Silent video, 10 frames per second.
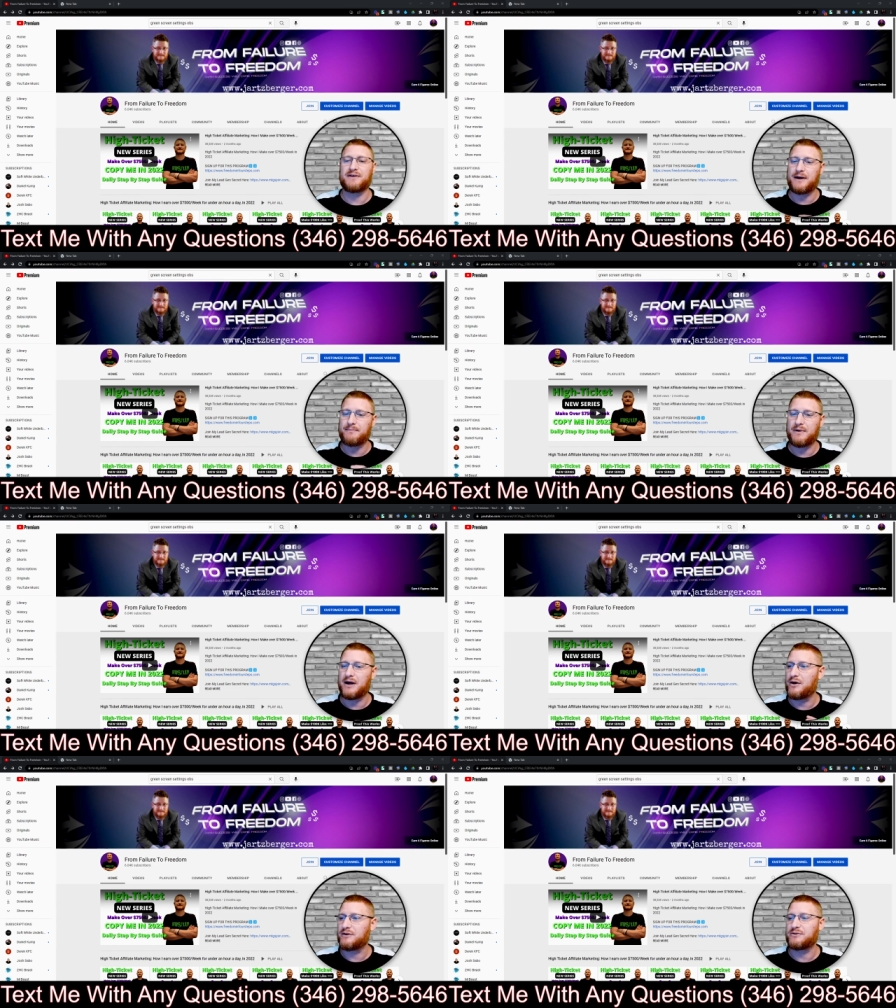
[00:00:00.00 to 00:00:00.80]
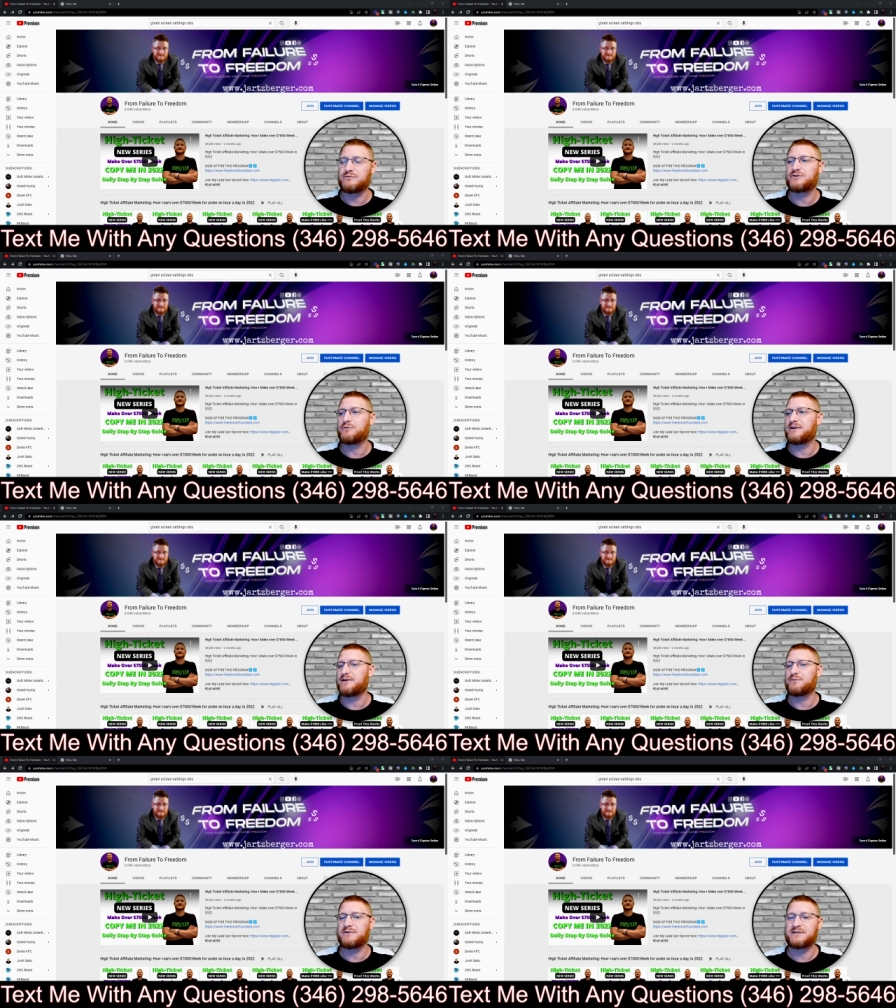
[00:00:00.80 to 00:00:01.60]
I don't show any
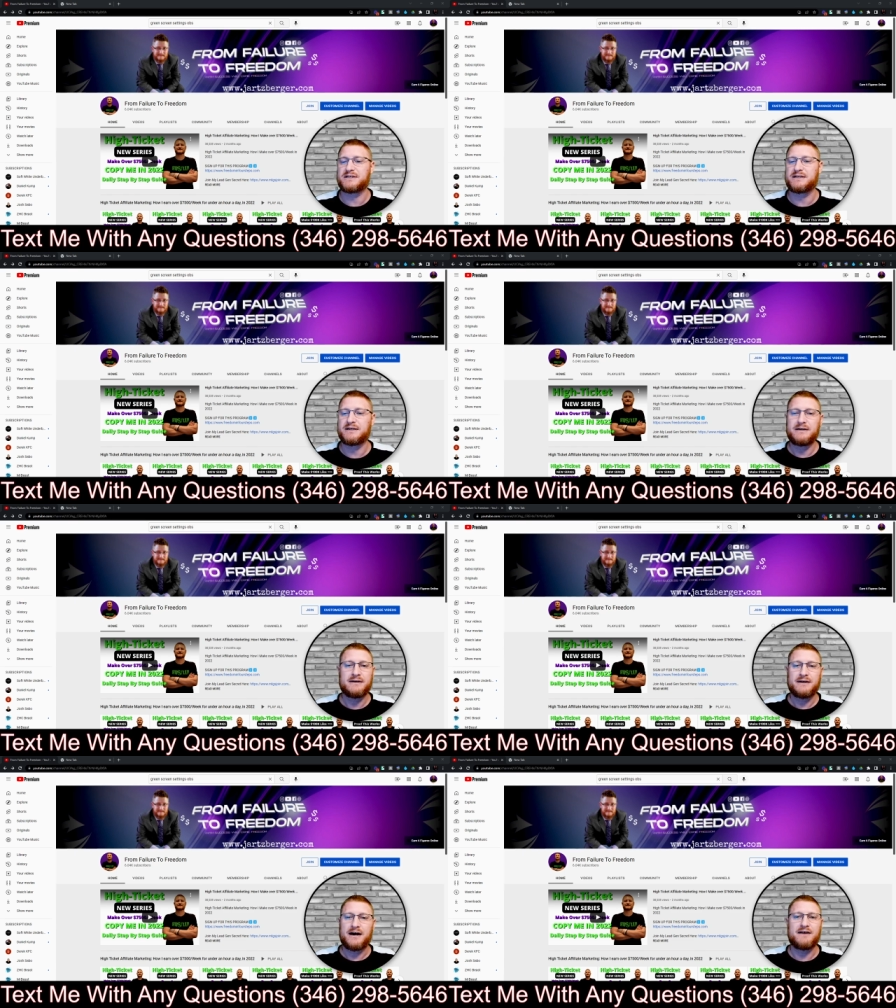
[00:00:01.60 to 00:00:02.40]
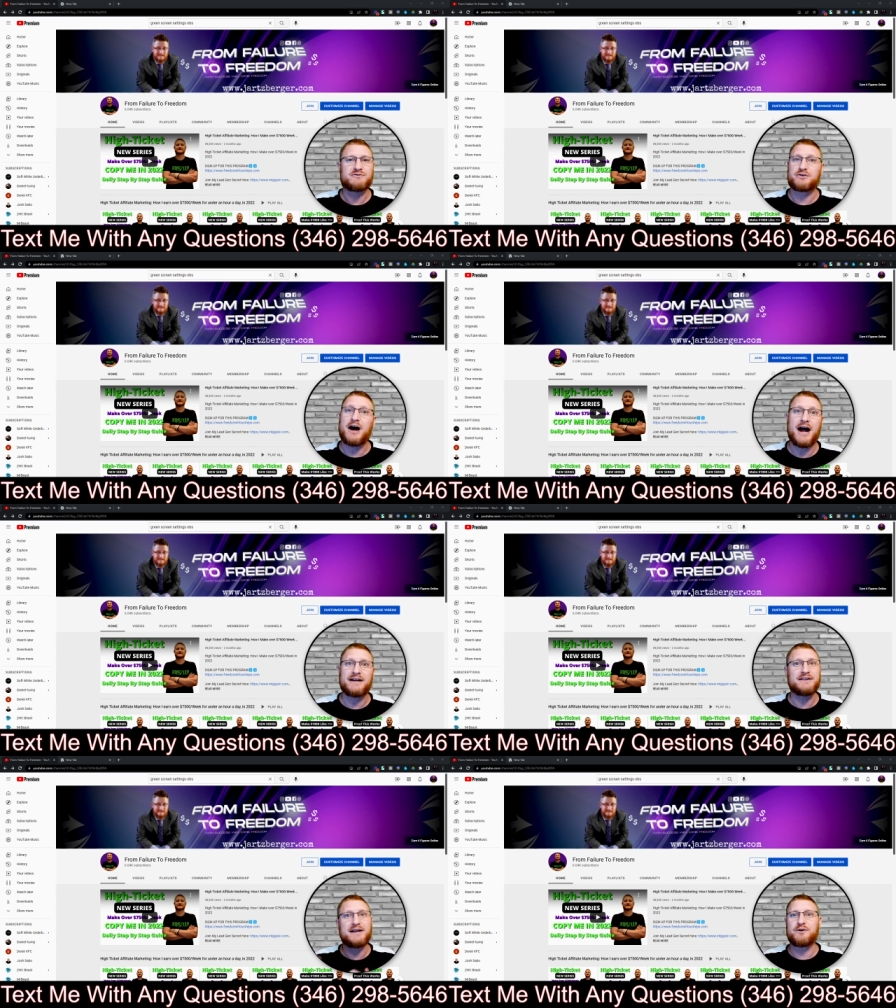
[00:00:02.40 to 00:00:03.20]
of the ones that I've tried
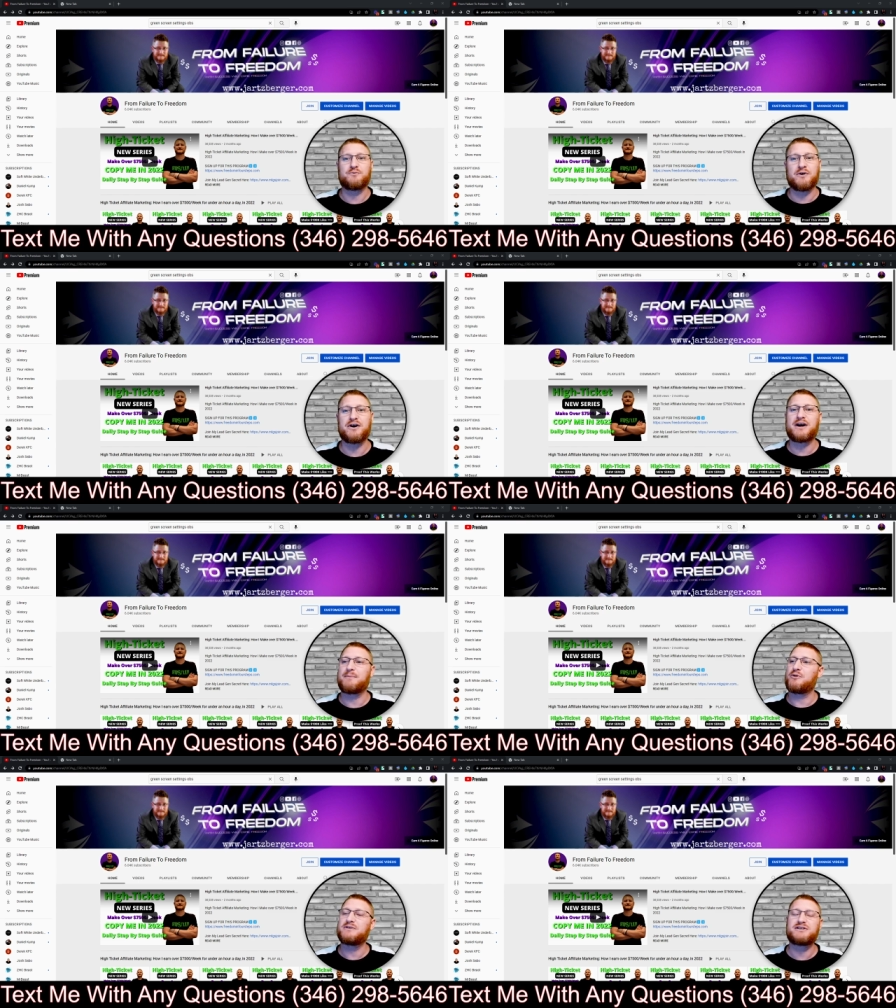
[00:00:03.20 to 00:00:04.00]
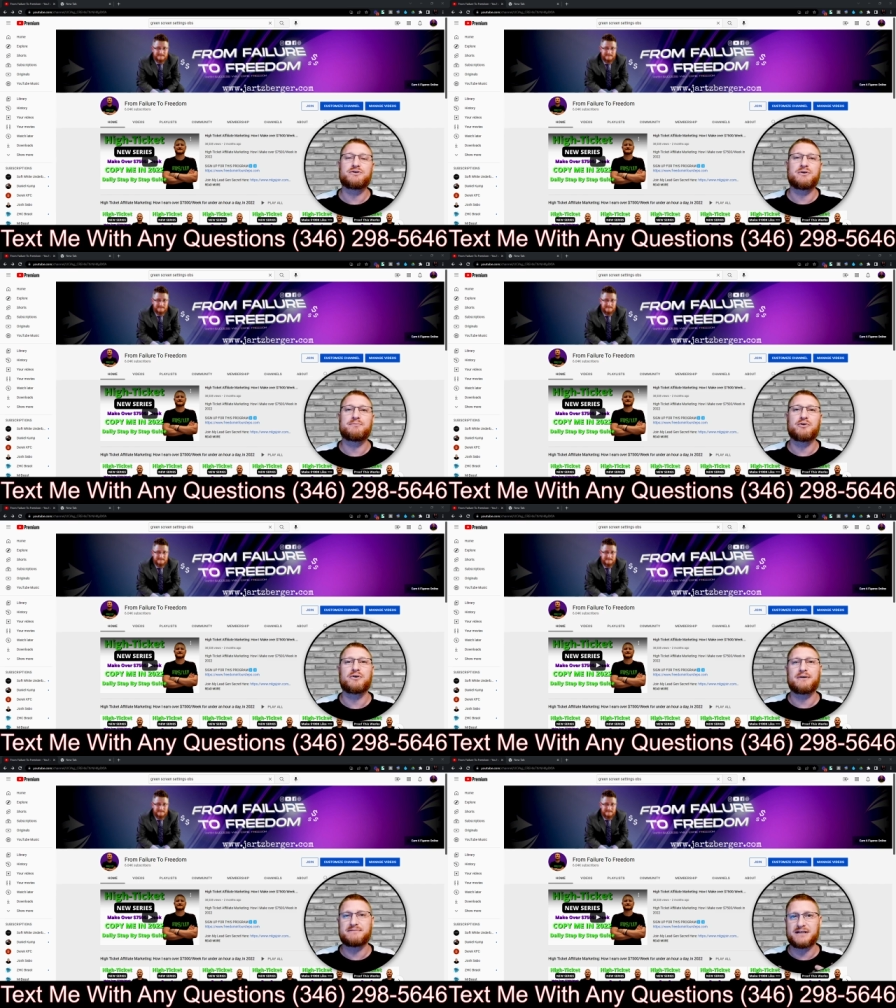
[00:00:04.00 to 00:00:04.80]
and they don't work. I'm only showing
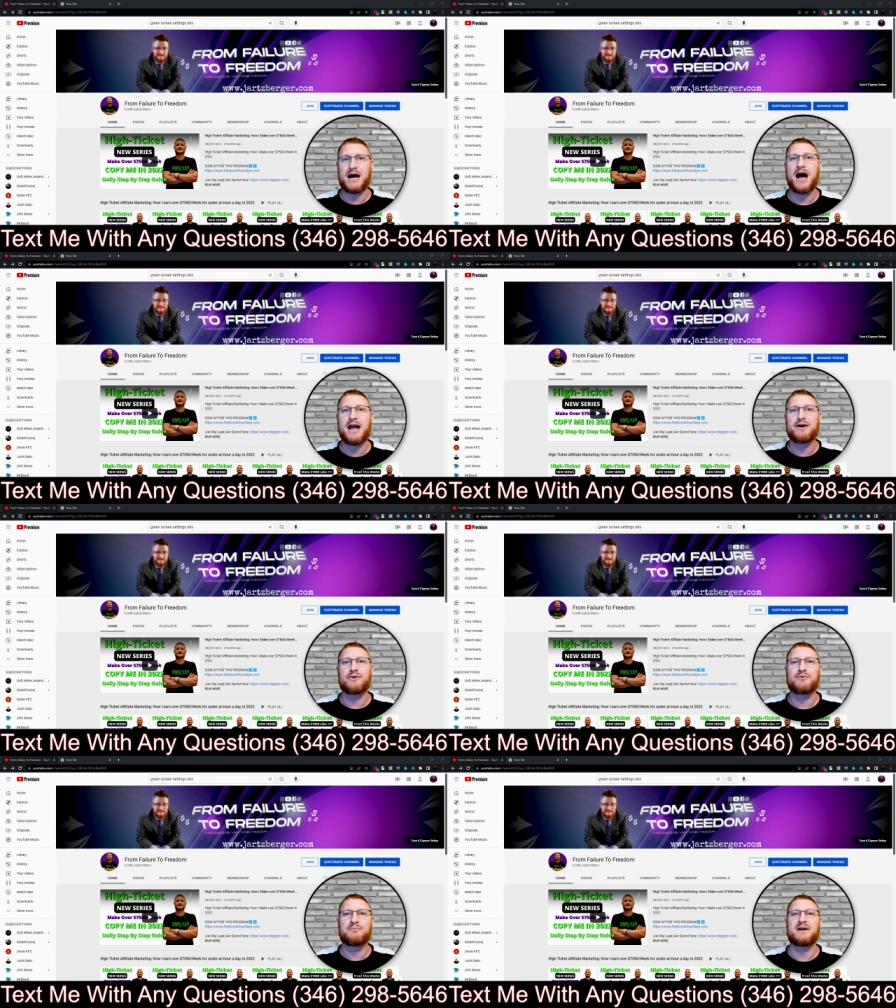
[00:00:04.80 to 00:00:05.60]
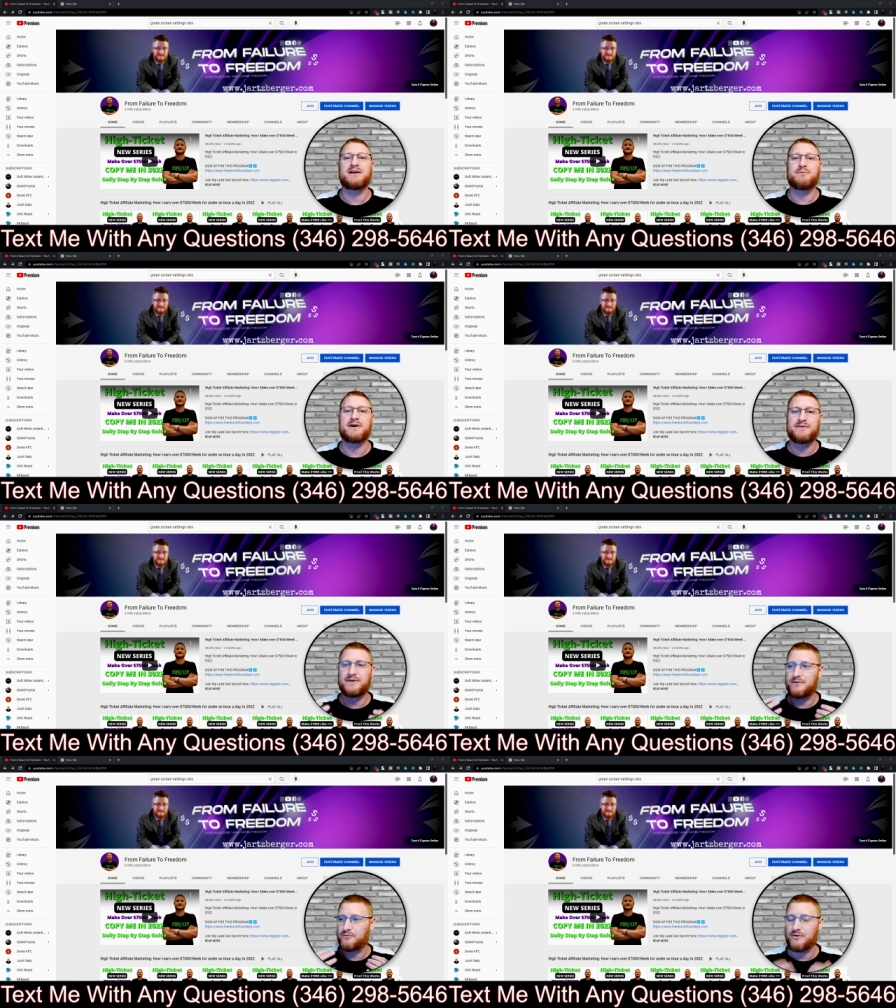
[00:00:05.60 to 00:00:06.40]
programs that I earn money with
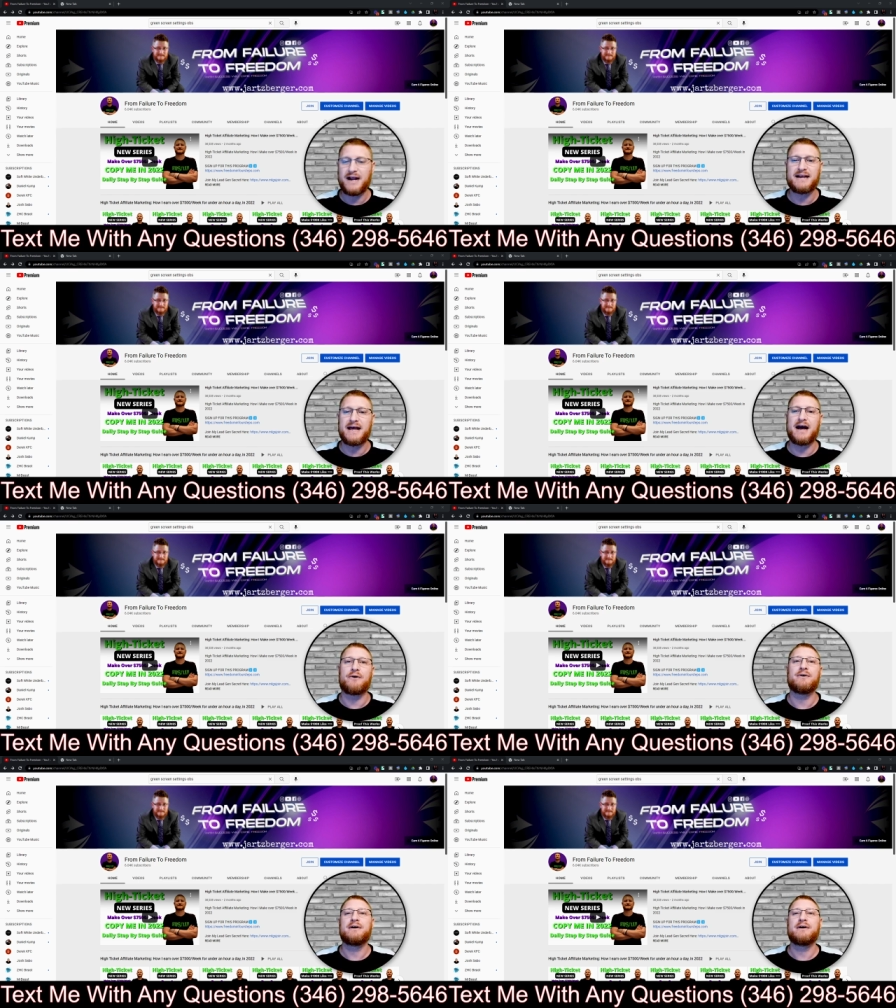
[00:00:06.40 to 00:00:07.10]
right now.